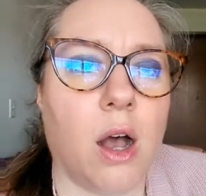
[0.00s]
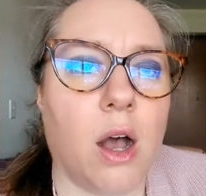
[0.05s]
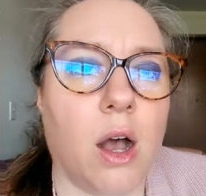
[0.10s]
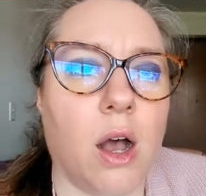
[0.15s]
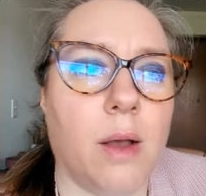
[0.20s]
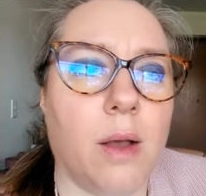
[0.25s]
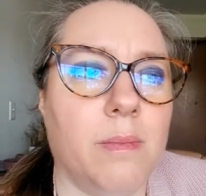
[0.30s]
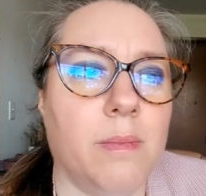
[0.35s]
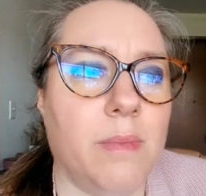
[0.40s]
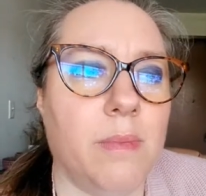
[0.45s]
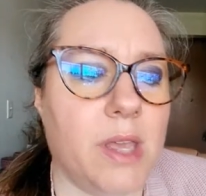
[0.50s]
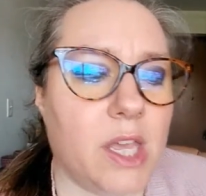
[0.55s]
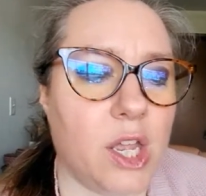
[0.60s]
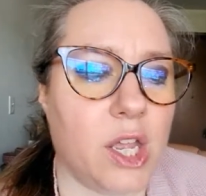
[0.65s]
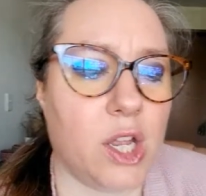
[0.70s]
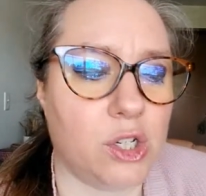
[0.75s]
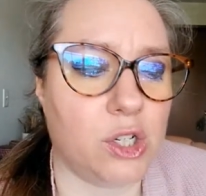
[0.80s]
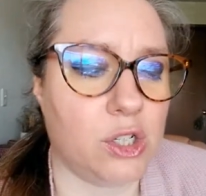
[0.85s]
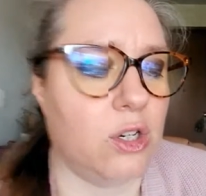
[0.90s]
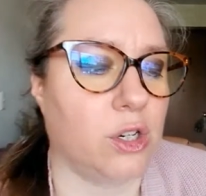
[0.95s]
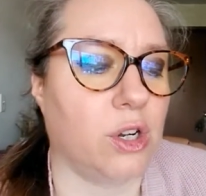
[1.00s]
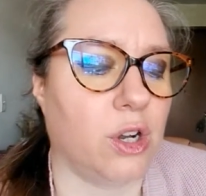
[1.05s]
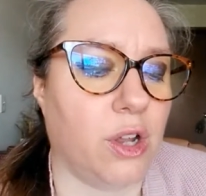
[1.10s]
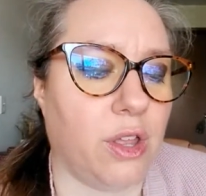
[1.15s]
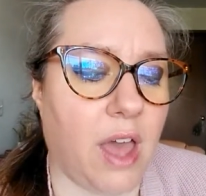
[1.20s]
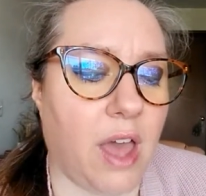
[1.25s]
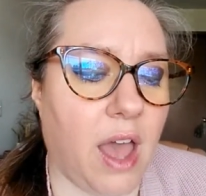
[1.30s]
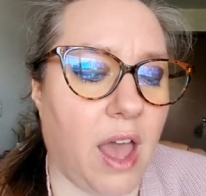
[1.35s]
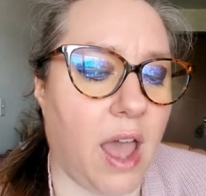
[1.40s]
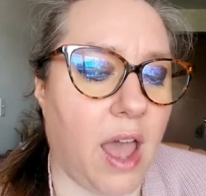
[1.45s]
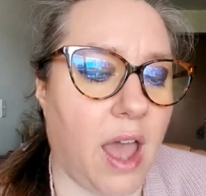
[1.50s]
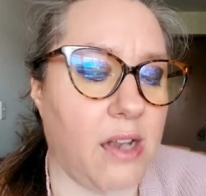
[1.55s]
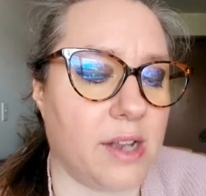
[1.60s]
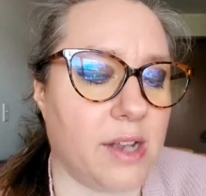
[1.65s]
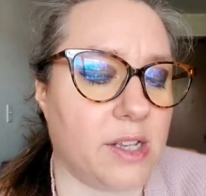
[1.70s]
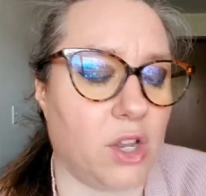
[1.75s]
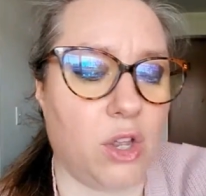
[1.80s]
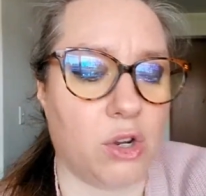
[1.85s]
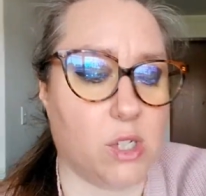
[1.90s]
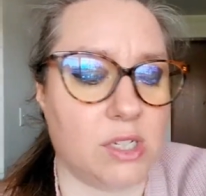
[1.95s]
making sure that
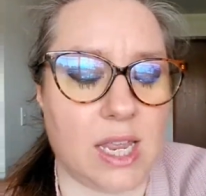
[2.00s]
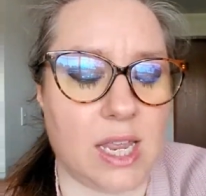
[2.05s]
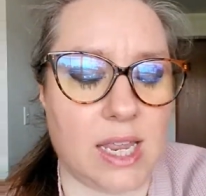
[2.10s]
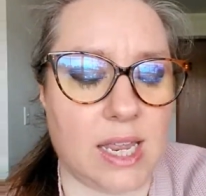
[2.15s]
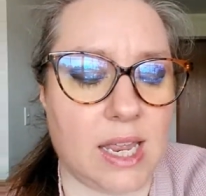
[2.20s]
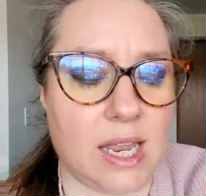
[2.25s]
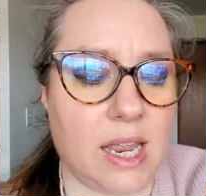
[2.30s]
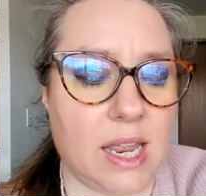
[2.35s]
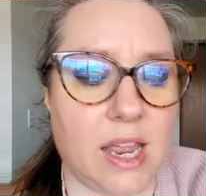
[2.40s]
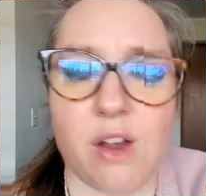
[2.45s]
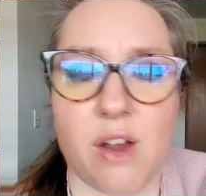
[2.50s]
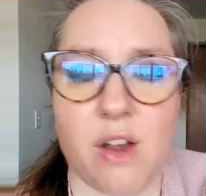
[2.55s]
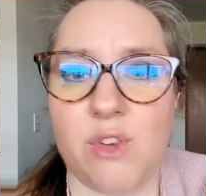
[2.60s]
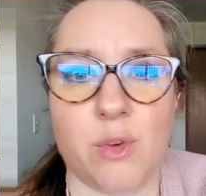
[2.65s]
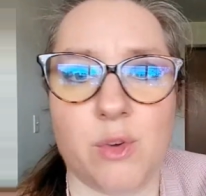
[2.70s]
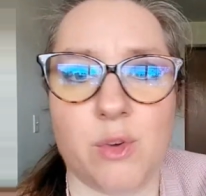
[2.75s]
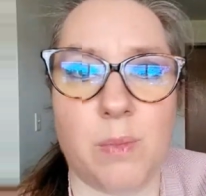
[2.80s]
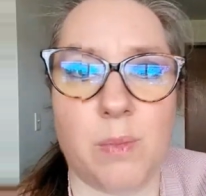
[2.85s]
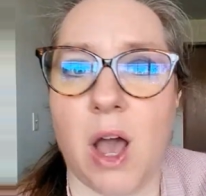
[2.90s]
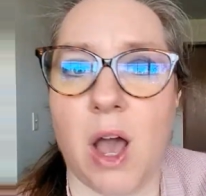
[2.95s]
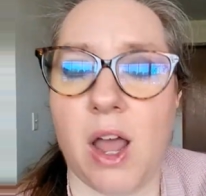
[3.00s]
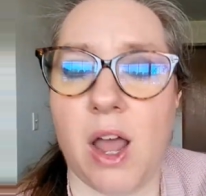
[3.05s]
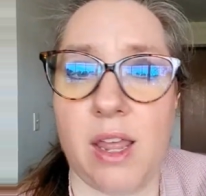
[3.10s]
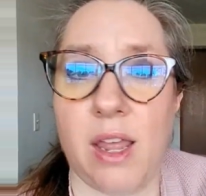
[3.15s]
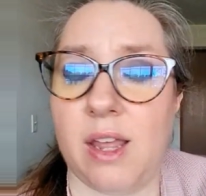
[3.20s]
you're taking care of your body.